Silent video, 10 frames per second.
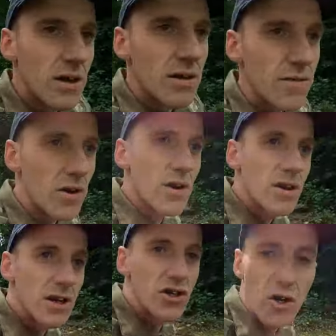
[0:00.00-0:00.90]

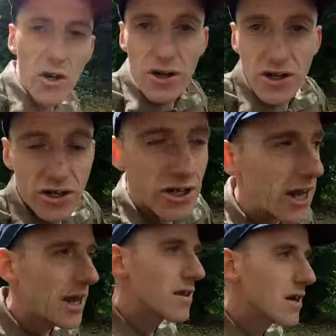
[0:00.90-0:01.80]
for a Scottish
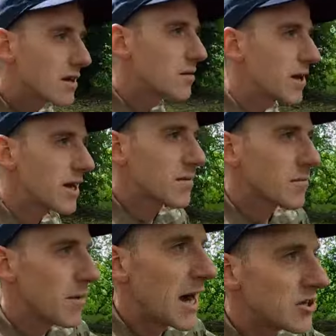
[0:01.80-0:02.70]
estate that had a big
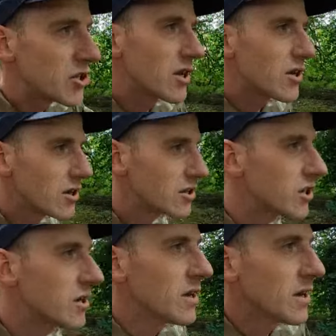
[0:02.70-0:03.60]
mansion
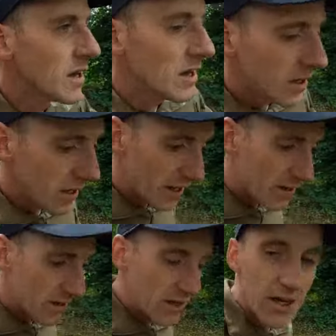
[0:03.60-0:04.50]
house.
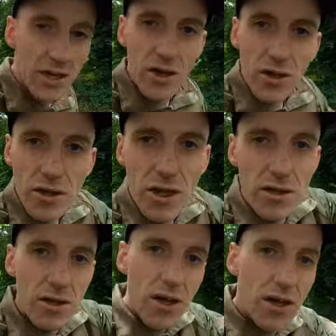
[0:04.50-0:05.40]
And yeah, cool
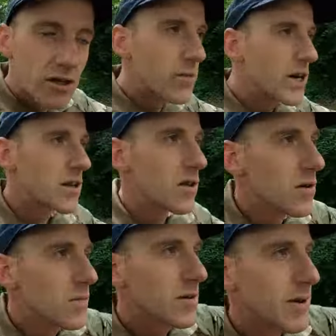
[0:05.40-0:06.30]
little nuggets that went
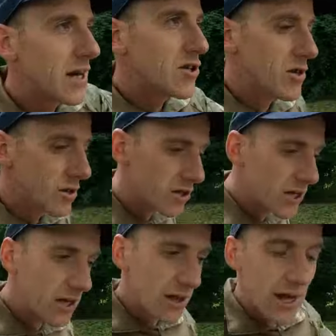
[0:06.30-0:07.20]
along with the mansion house.
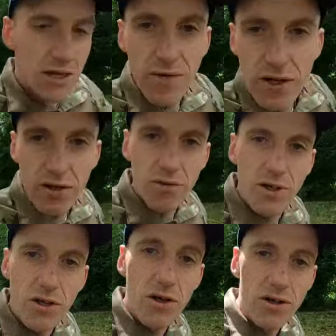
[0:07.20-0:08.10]
In the last video
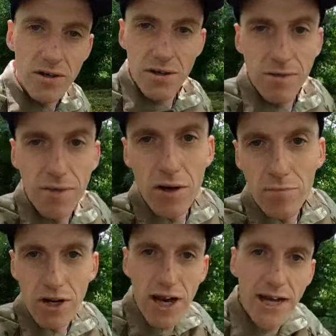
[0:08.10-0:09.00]
we saw the
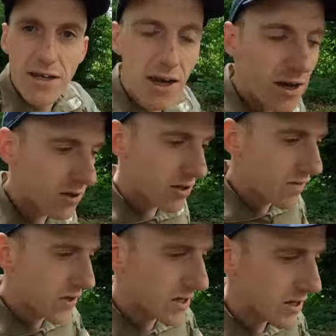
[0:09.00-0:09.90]
former ice house
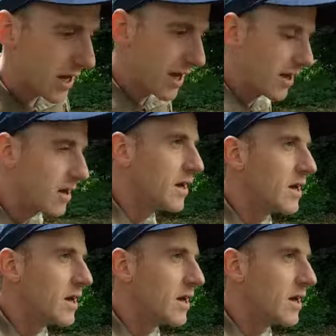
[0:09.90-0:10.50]
of the estate,